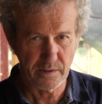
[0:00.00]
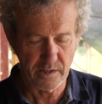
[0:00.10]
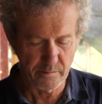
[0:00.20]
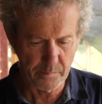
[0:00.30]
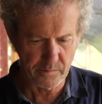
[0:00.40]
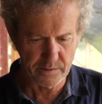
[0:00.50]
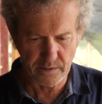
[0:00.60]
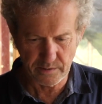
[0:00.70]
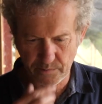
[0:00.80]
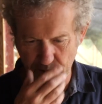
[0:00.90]
I can't remember
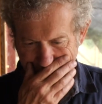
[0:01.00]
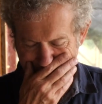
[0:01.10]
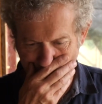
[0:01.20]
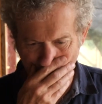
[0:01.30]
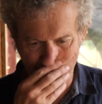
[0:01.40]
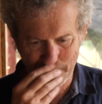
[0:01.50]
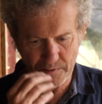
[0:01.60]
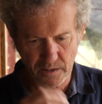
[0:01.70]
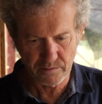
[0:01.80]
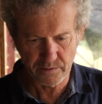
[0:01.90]
exactly what time. I watched him
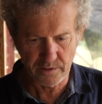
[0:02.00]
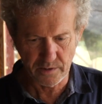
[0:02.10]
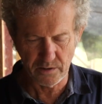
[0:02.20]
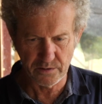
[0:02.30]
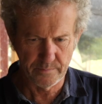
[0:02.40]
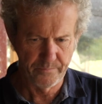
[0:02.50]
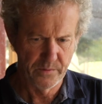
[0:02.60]
go along the coast.